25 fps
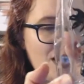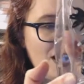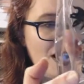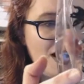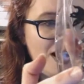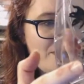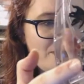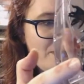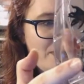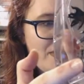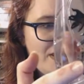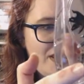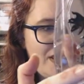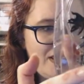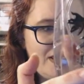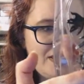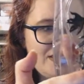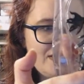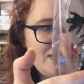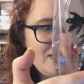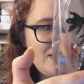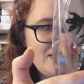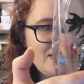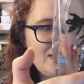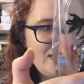the hop
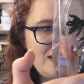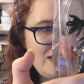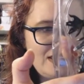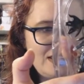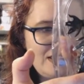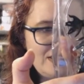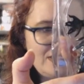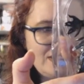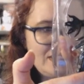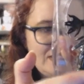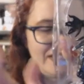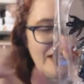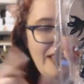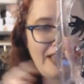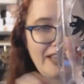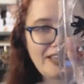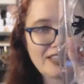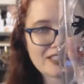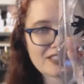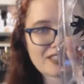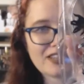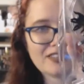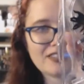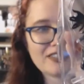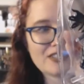is the
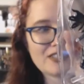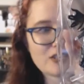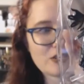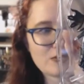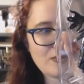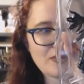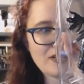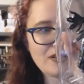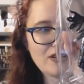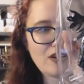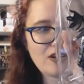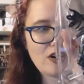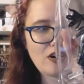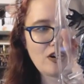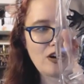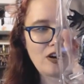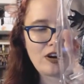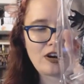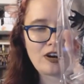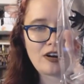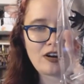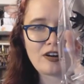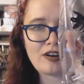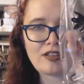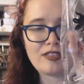legs on this one
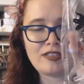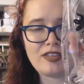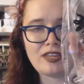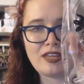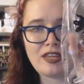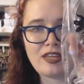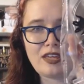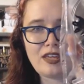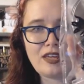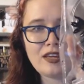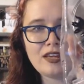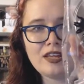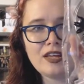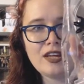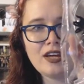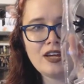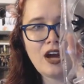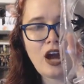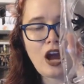are the